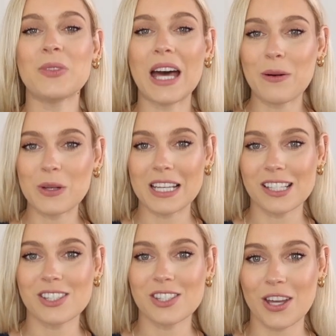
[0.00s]
That would
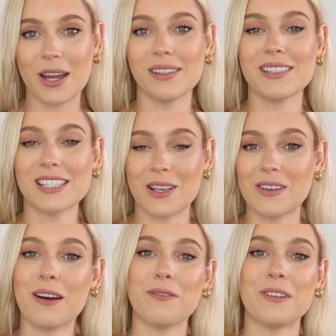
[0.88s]
look so
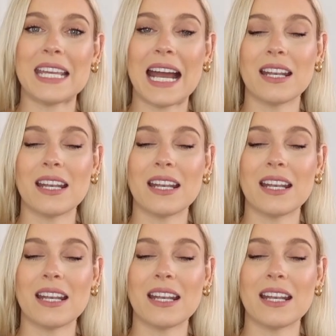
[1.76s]
lovely,